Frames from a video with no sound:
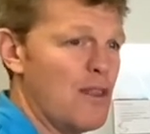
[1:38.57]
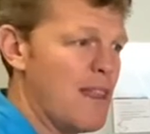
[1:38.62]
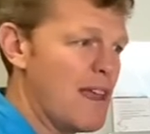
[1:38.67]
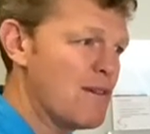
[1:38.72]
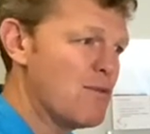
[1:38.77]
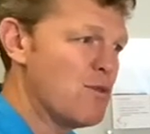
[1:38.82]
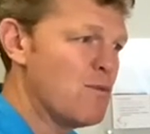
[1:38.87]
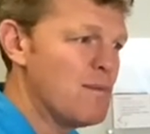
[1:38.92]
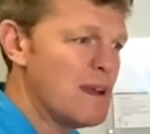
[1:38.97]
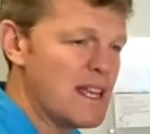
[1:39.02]
They
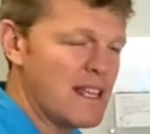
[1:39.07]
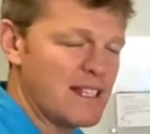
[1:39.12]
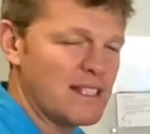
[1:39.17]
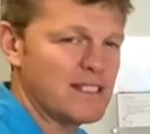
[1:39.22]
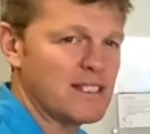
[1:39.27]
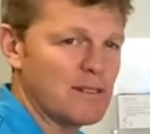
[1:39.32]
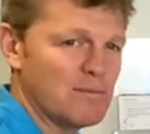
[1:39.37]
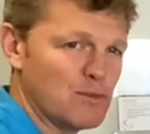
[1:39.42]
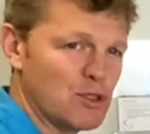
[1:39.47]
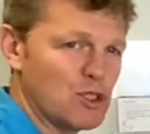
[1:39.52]
will make
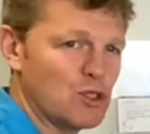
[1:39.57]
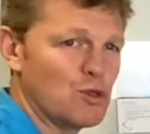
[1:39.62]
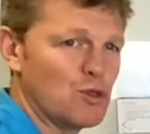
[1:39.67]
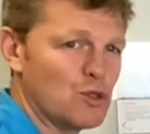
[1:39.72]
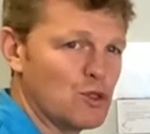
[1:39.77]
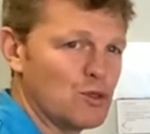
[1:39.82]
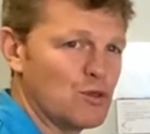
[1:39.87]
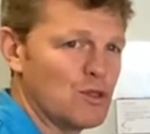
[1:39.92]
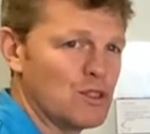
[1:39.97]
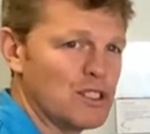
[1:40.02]
some
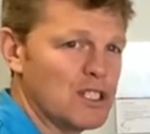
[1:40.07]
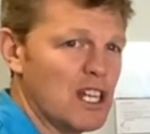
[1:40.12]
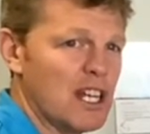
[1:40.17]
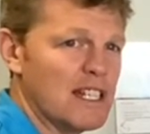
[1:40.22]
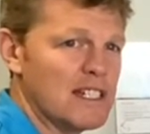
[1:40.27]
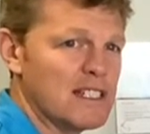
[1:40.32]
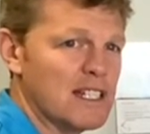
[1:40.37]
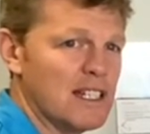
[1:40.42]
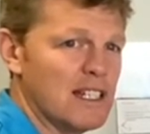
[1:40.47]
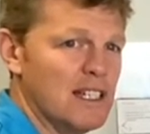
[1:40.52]
shorter and
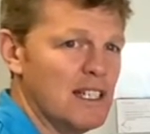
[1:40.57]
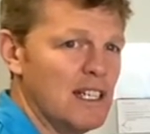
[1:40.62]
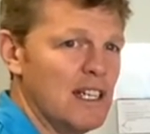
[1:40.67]
tighter.